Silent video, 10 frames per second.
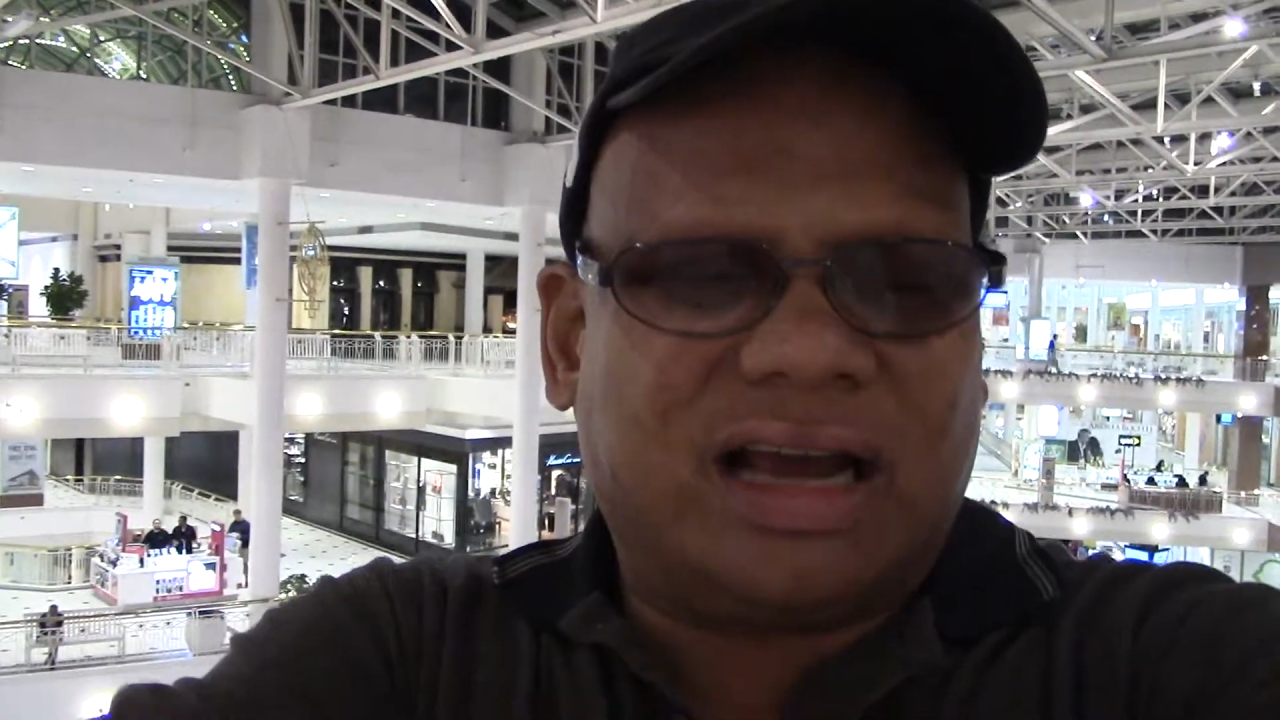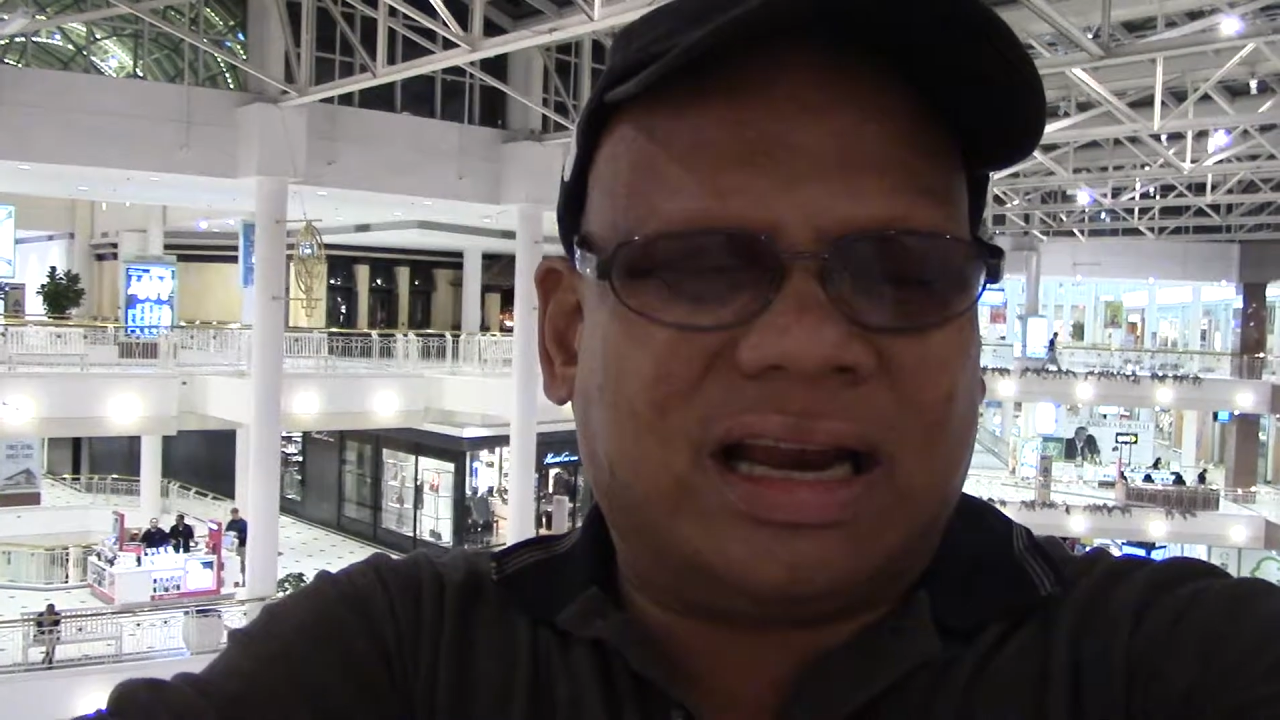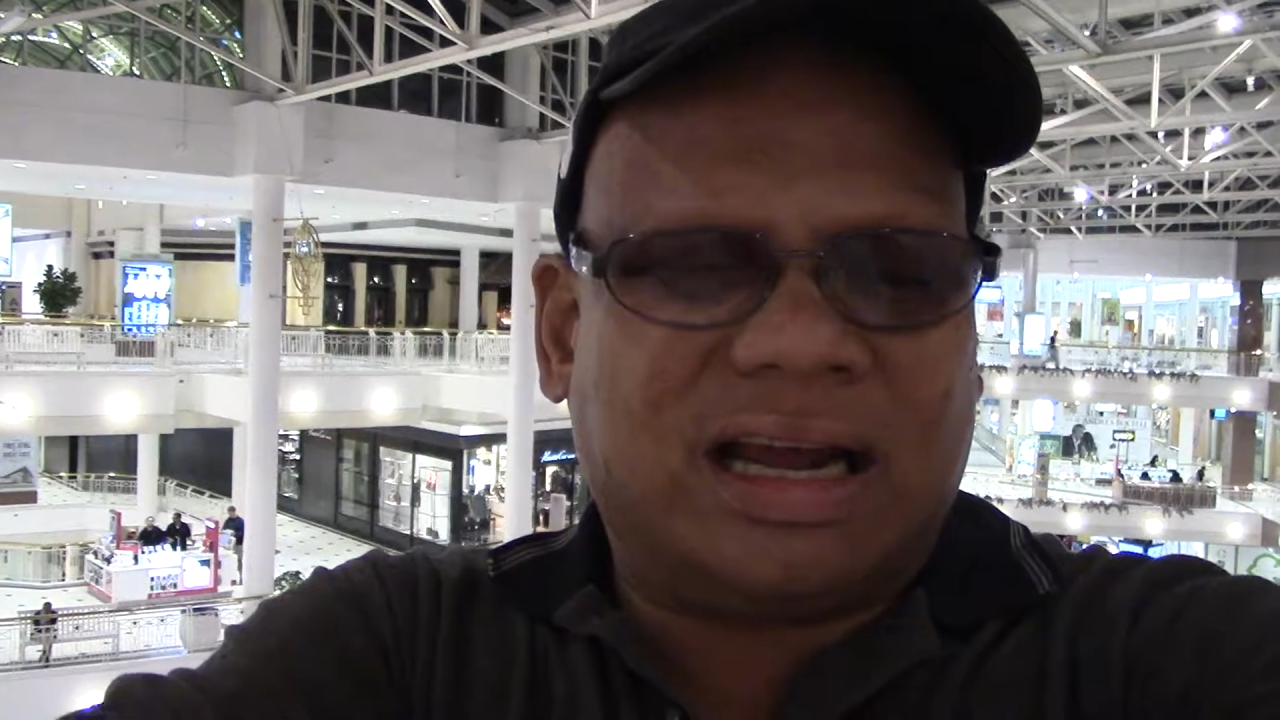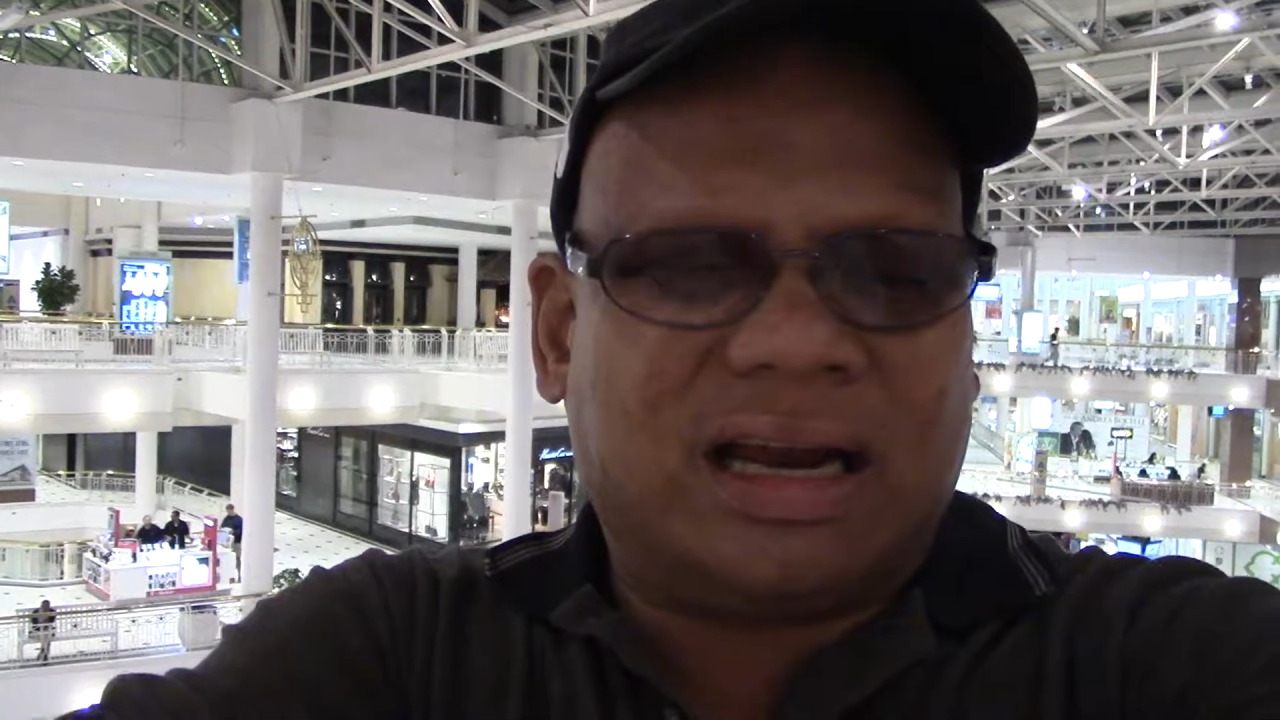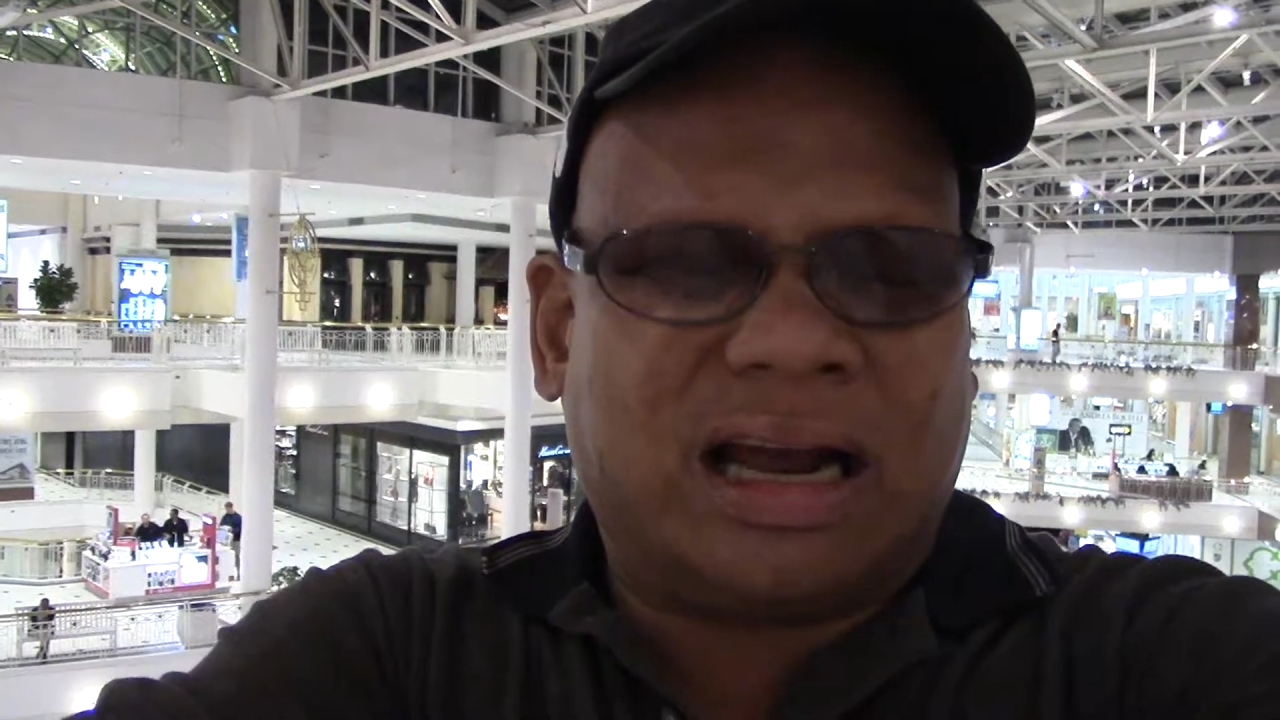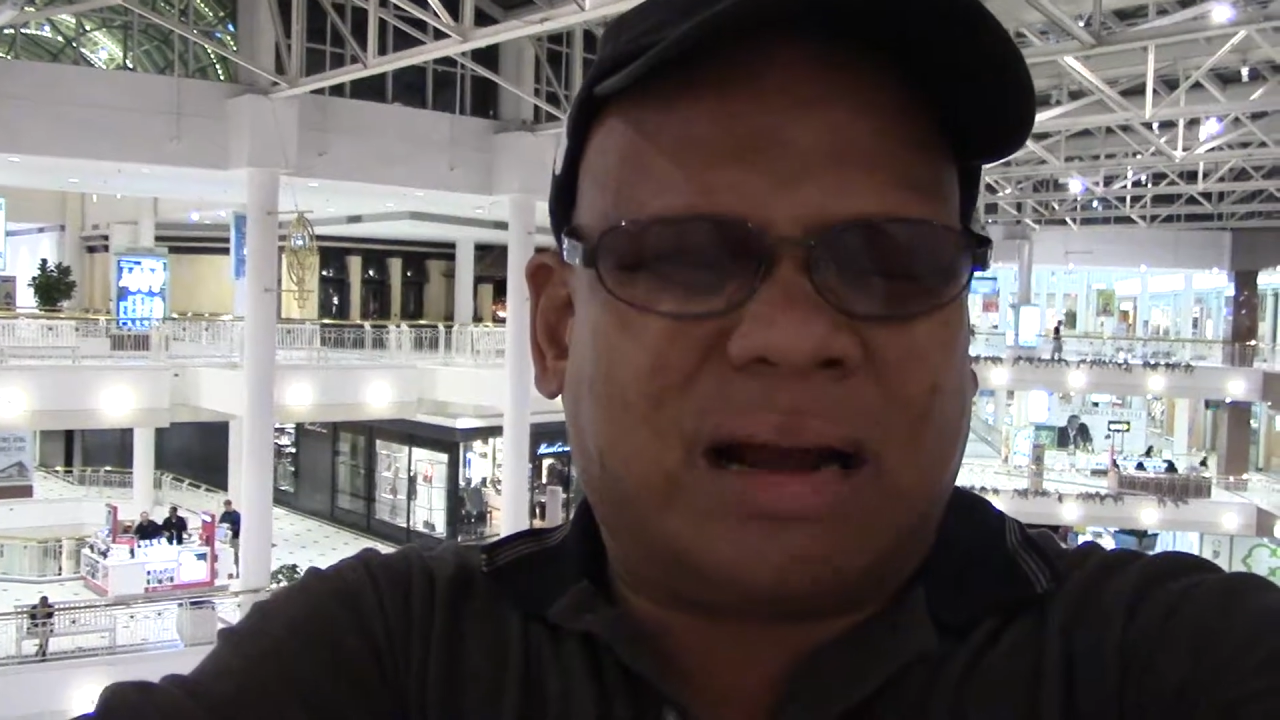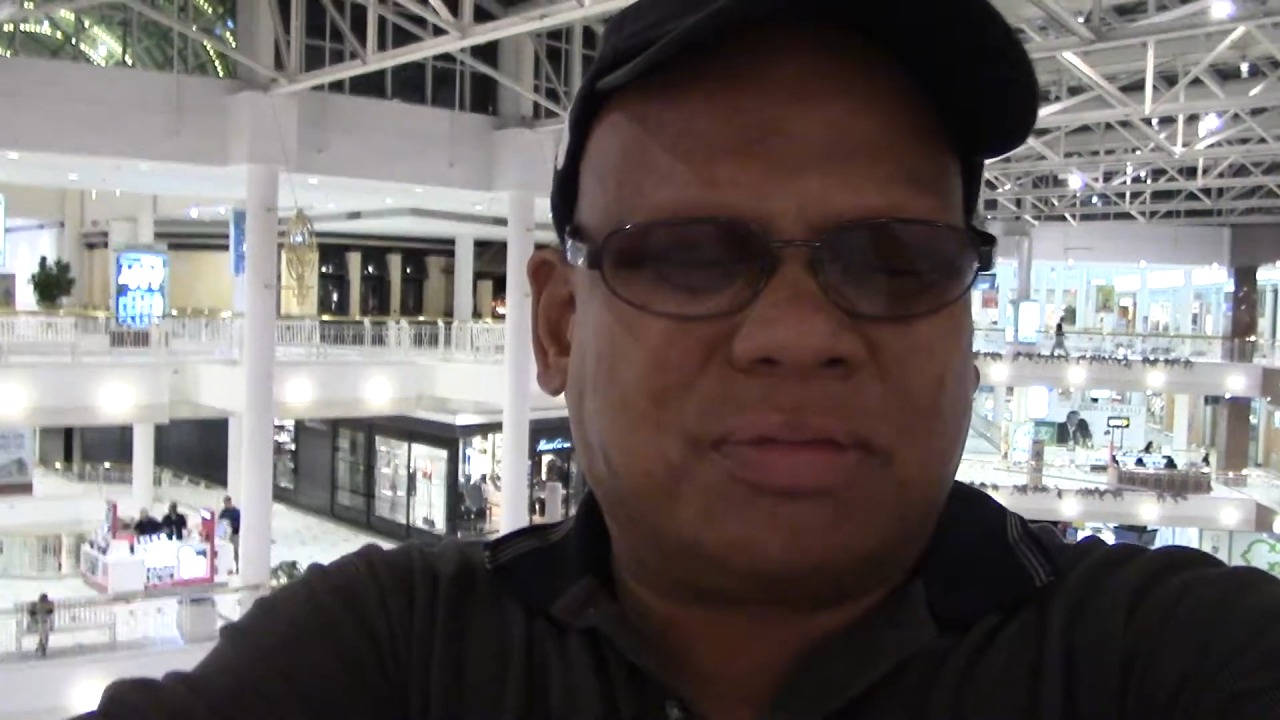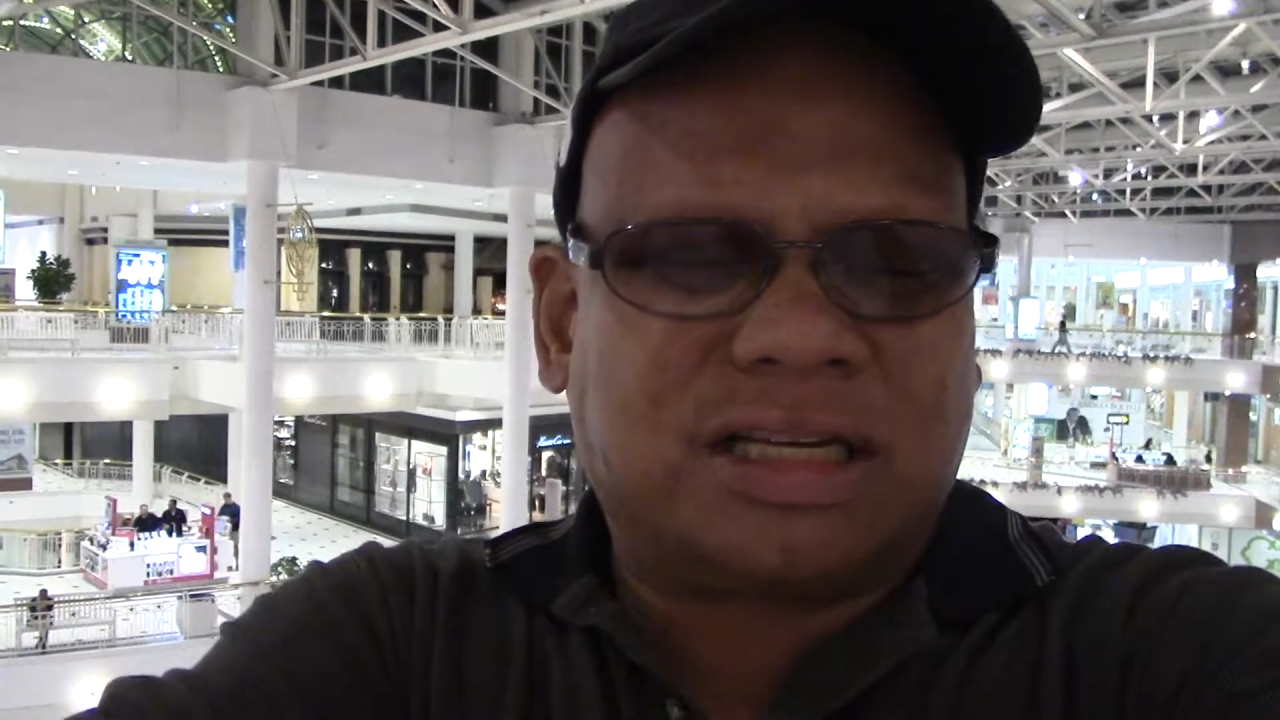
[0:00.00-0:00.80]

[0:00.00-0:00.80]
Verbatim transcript: and, and, and I'm